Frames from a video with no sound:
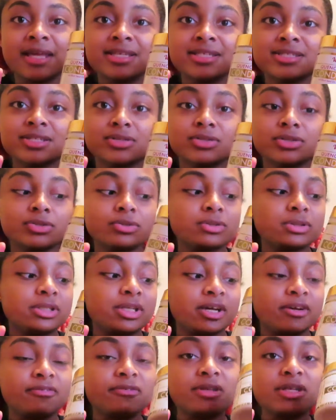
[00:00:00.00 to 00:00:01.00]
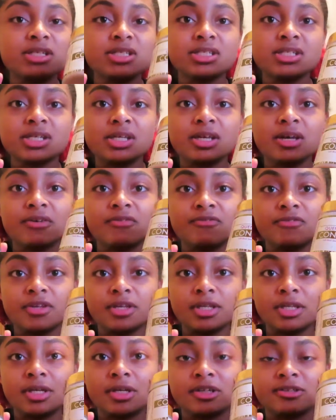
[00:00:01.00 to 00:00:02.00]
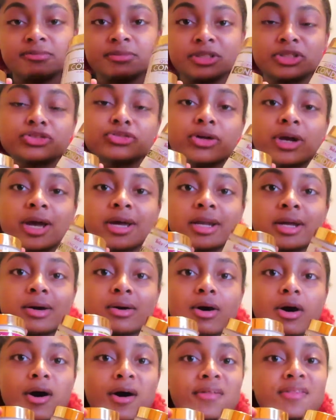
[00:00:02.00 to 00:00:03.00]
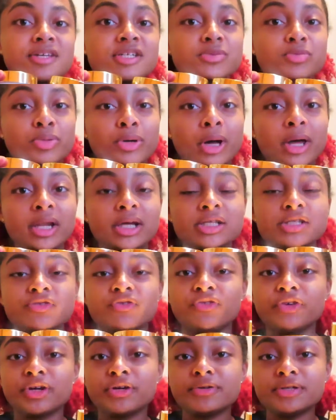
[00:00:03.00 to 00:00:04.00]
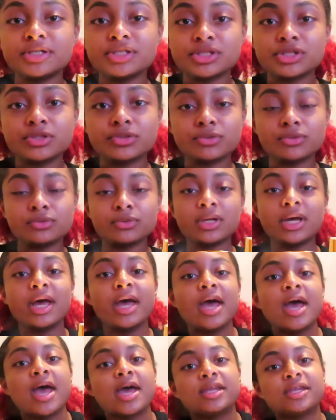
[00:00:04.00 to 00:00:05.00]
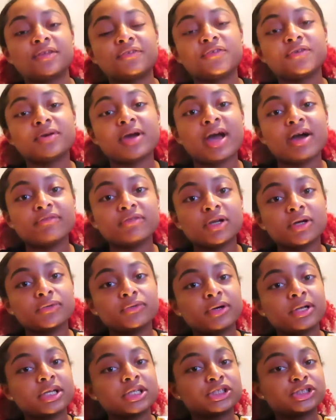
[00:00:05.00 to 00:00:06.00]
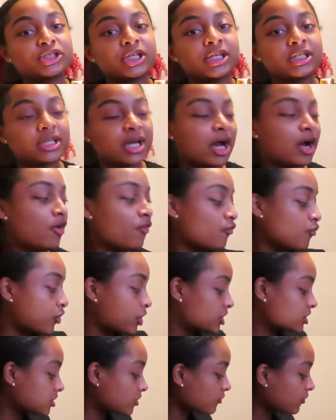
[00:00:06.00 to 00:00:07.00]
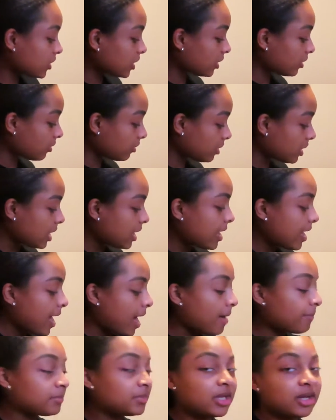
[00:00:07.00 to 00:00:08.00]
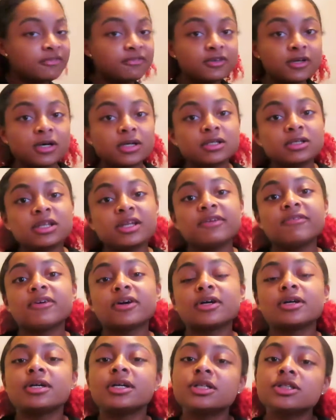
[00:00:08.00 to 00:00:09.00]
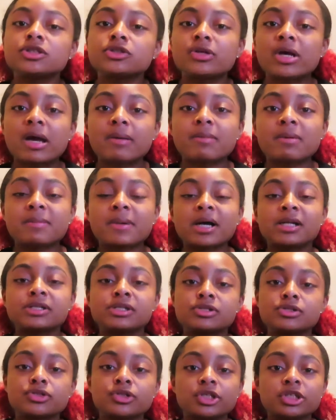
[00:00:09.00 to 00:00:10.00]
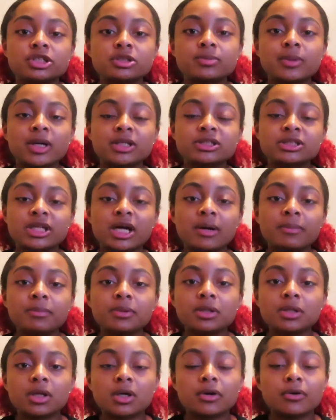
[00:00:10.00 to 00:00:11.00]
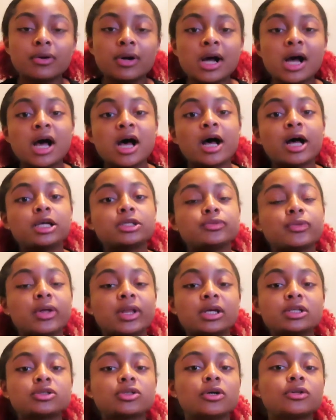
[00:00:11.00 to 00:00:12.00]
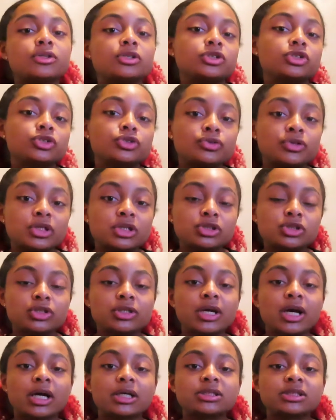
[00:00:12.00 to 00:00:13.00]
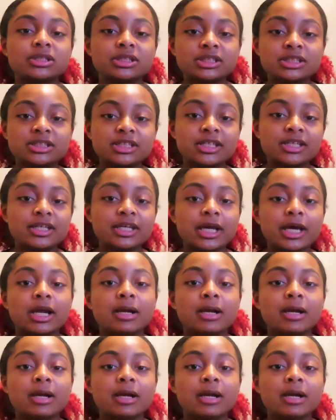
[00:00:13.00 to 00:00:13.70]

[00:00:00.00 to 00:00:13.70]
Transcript: So you'll definitely see a video of me trying out all these products very soon. And if you haven't already checked out Voice of Hair, I'm definitely going to leave her Instagram in my description box down below, as well as on the screen so you guys can see it.